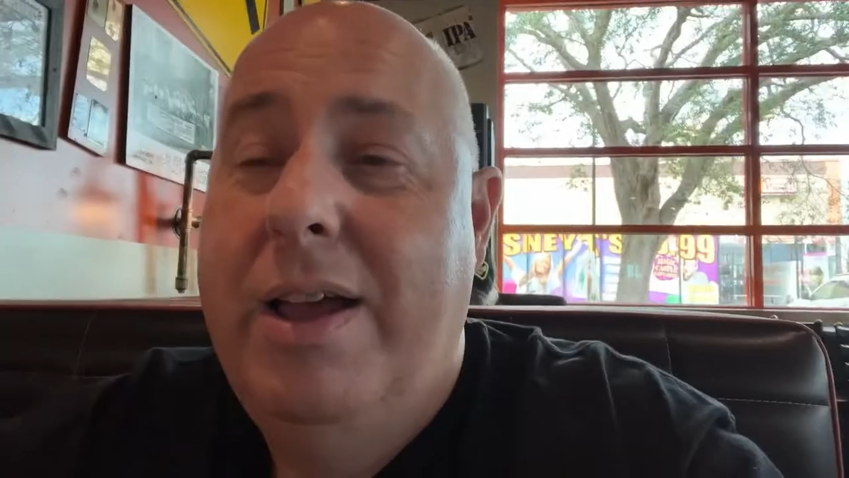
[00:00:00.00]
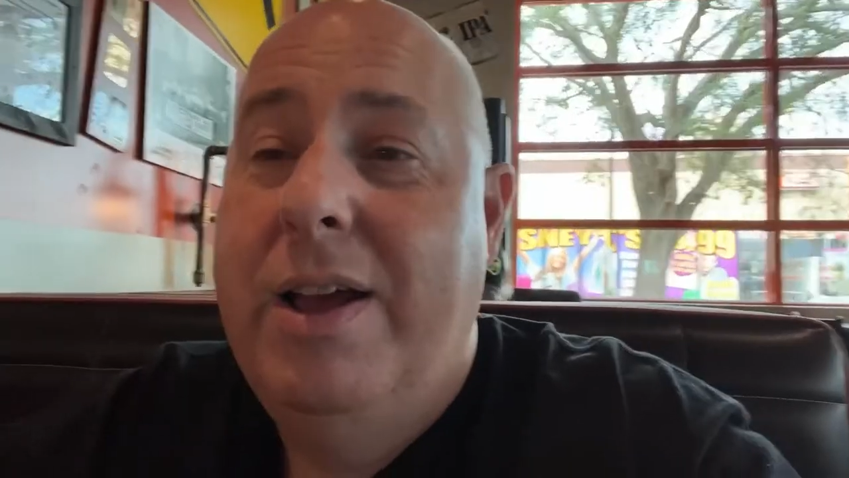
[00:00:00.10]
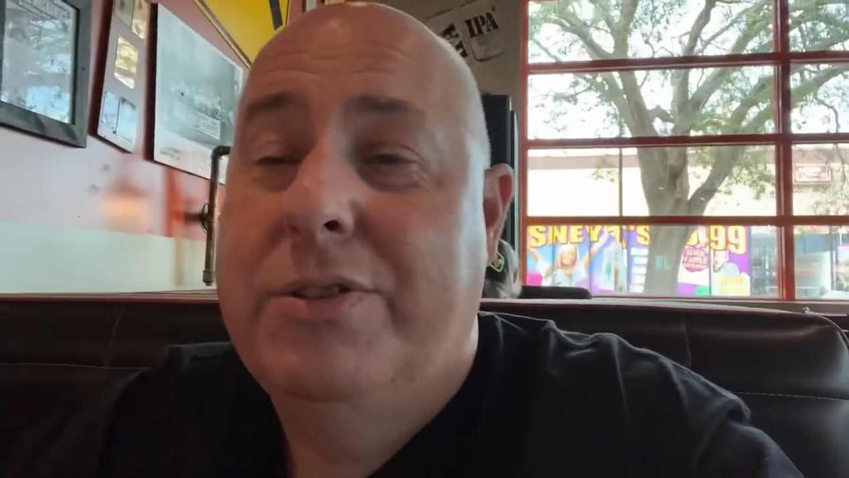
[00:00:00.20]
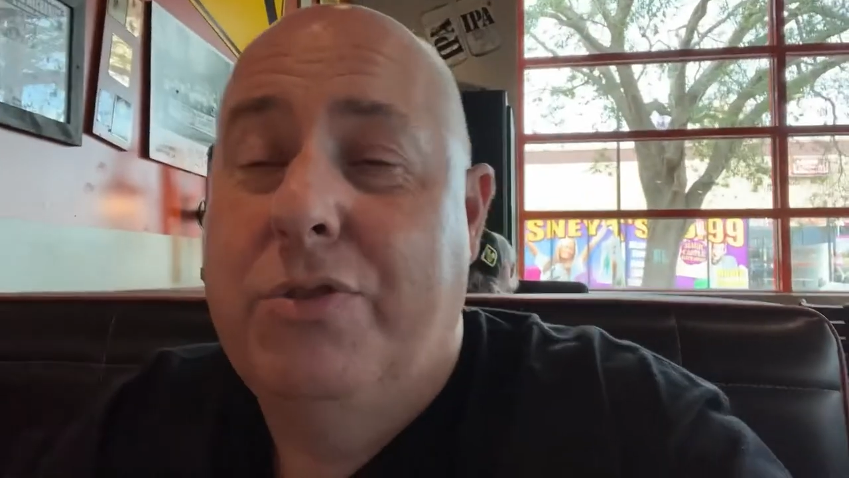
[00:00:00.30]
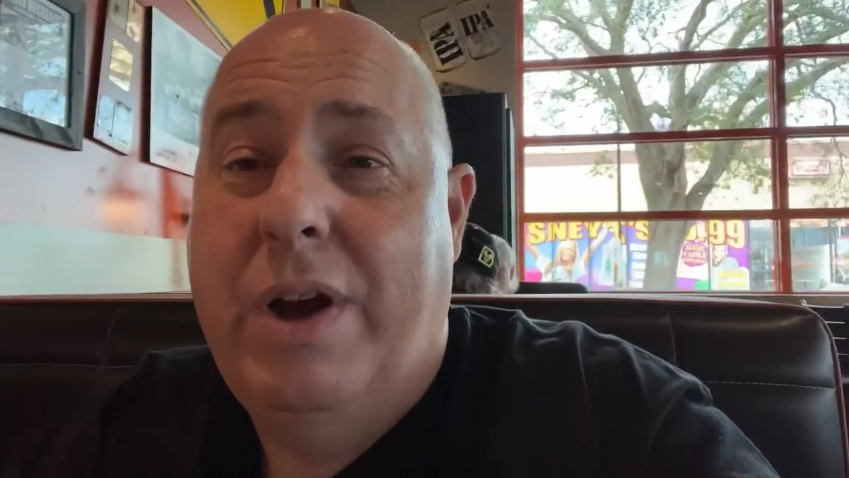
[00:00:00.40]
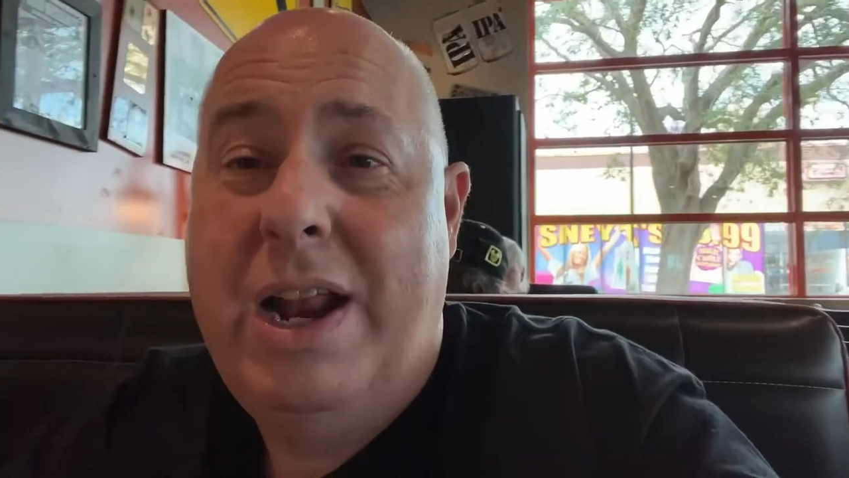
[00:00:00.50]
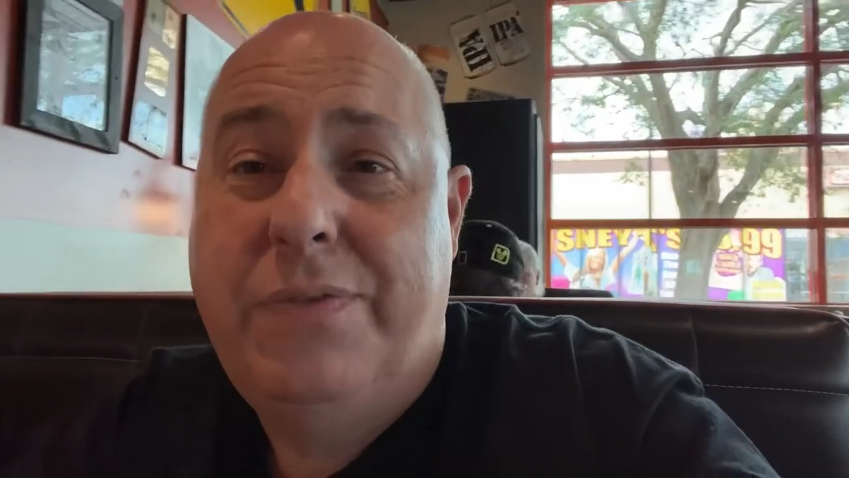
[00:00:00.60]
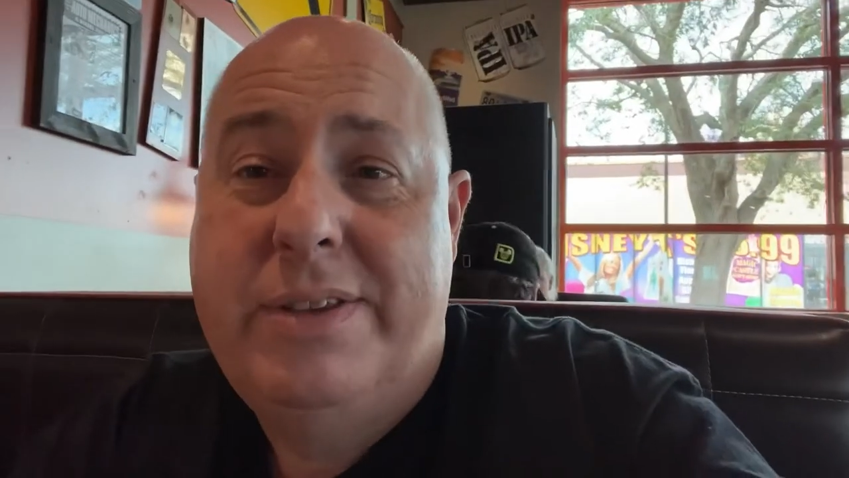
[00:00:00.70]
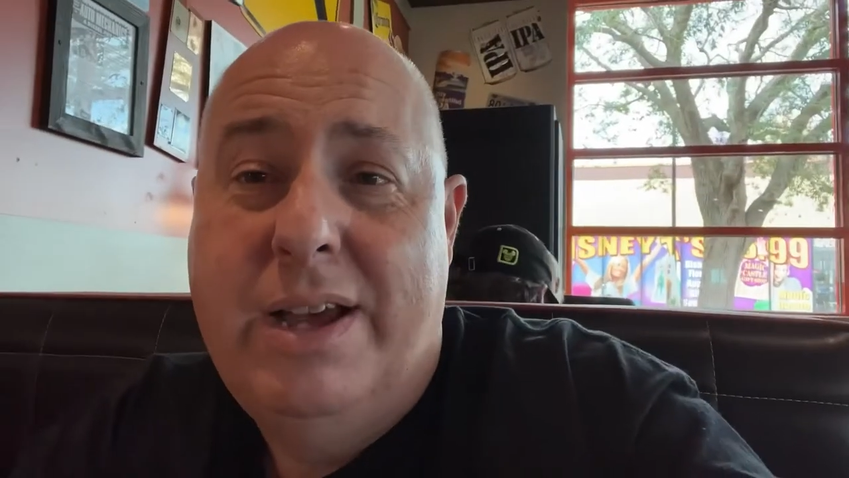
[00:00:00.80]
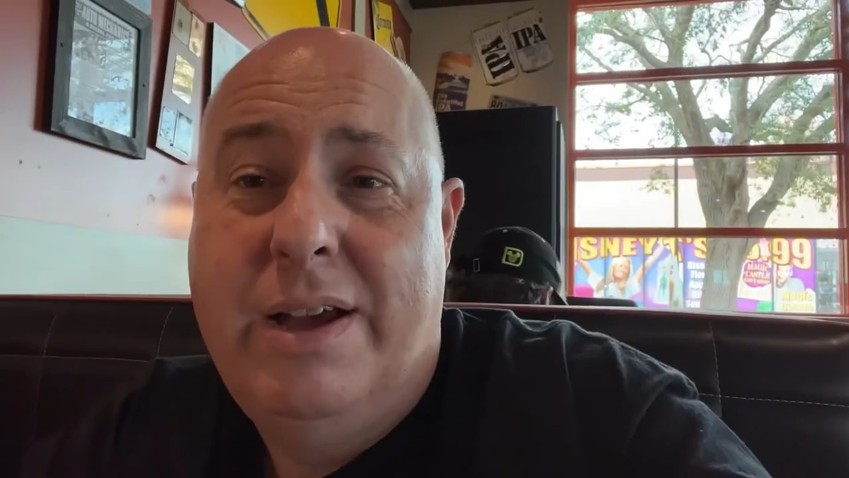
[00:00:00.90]
So right up
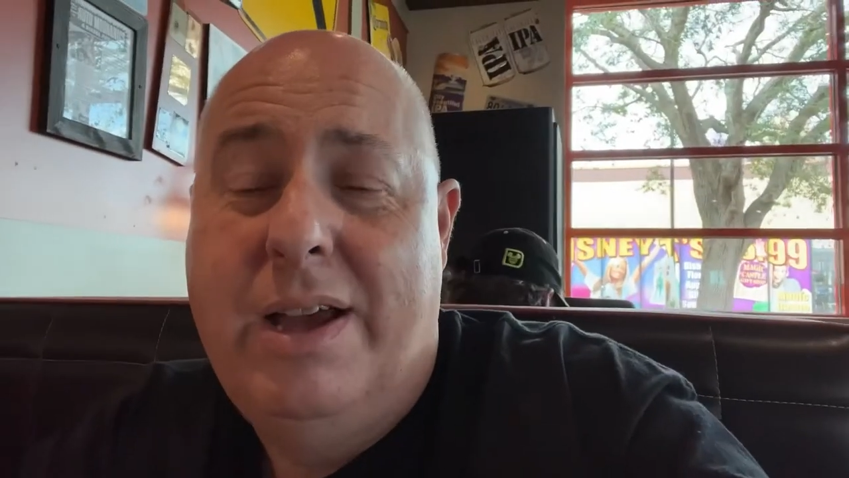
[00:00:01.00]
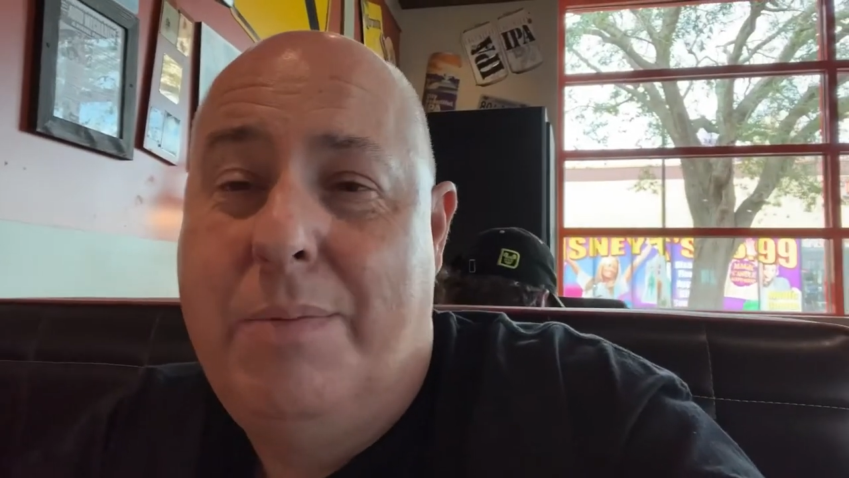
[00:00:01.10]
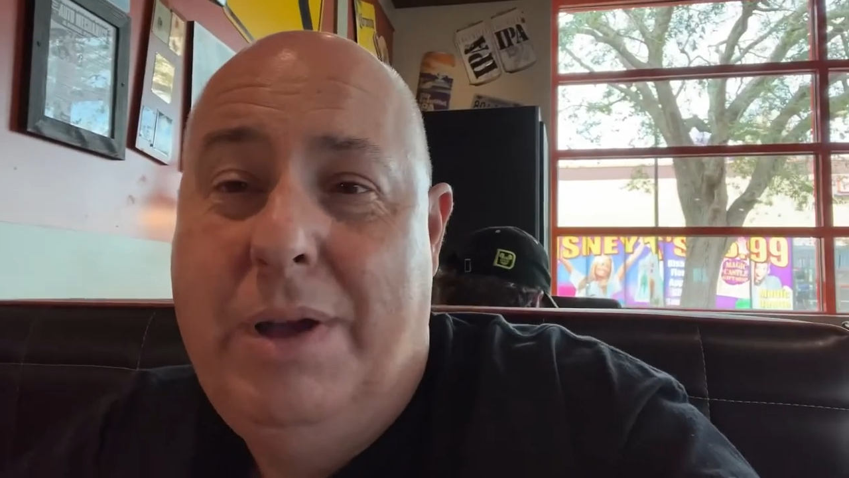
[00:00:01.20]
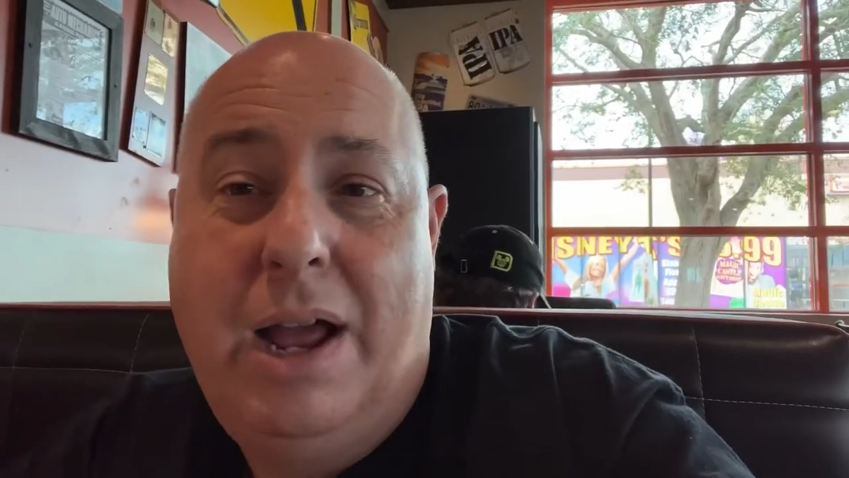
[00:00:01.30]
to tell you, I mean,